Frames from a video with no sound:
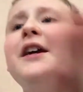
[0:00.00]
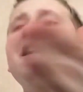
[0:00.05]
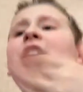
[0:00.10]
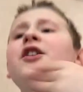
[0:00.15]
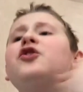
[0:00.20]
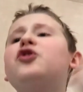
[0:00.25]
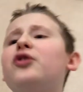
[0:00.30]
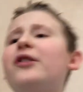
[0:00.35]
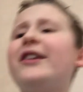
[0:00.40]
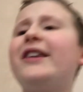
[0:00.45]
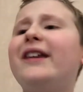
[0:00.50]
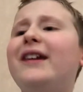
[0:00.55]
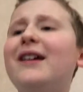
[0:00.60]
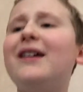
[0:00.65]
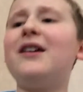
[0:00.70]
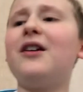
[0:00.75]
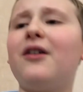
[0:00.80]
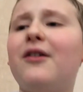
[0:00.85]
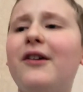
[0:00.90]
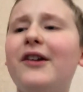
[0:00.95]
interesting
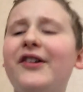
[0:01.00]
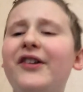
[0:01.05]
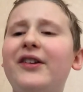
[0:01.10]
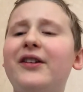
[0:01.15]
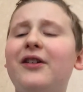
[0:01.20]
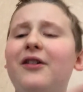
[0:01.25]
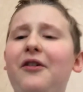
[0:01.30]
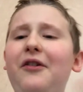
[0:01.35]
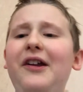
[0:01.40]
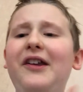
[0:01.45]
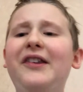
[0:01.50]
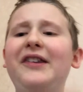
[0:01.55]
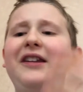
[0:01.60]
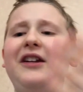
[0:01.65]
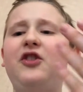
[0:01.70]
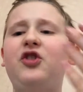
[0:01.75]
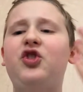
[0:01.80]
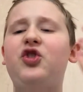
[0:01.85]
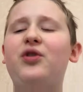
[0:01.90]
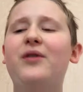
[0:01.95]

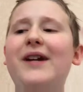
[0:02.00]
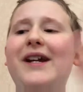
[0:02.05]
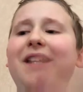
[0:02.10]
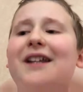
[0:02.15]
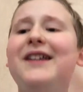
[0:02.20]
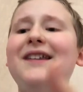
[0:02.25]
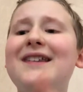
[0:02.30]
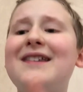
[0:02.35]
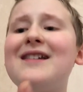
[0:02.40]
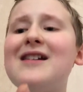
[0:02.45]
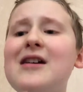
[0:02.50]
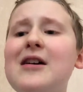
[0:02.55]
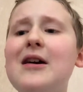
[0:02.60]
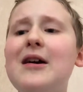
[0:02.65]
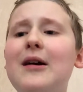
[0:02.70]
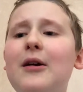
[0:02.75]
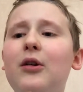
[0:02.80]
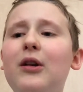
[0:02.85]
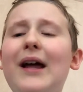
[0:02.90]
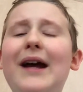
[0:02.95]
characteristic traits,
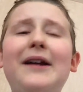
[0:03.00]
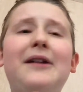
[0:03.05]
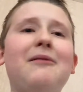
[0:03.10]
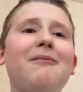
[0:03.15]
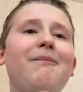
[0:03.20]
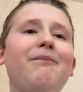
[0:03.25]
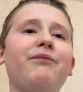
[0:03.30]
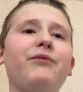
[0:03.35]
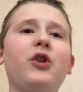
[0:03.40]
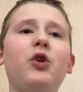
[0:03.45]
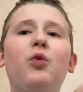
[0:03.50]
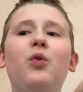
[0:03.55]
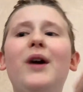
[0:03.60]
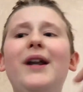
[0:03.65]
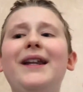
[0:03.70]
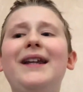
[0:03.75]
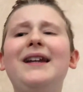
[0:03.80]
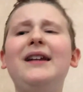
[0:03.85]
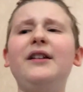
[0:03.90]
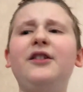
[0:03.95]
like
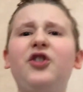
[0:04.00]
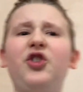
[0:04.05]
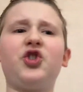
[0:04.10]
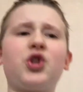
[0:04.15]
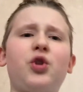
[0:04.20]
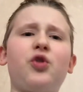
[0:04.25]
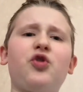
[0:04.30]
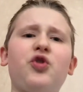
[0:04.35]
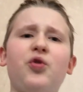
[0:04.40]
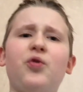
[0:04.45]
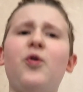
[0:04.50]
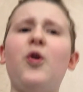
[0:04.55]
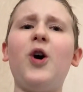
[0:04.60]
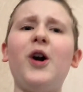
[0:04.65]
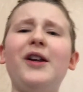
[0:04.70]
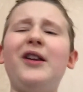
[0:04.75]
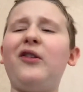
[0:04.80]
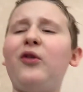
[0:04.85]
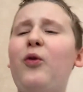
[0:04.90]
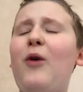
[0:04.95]
when he
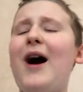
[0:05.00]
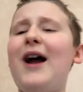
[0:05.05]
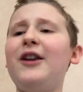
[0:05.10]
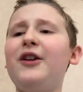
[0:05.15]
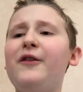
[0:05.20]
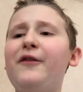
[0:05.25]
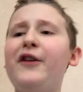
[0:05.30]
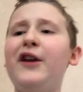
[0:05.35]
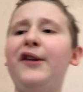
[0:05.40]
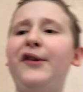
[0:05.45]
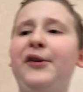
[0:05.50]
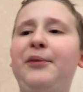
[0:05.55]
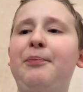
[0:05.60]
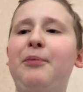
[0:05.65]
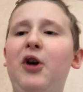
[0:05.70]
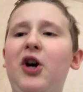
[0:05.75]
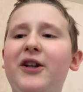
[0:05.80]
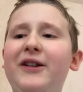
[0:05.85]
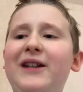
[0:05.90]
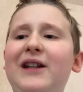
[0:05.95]
destroys one of his
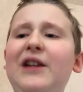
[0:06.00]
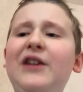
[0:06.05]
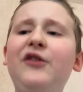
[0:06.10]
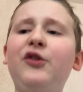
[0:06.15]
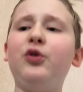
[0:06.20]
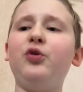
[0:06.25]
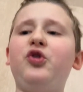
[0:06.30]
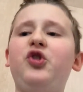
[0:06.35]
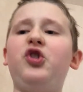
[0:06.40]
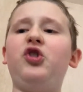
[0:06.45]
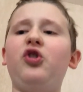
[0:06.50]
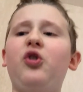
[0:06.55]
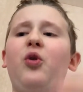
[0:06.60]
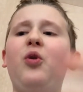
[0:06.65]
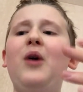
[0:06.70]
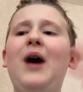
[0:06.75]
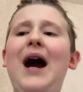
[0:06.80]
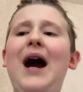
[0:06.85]
bodies to show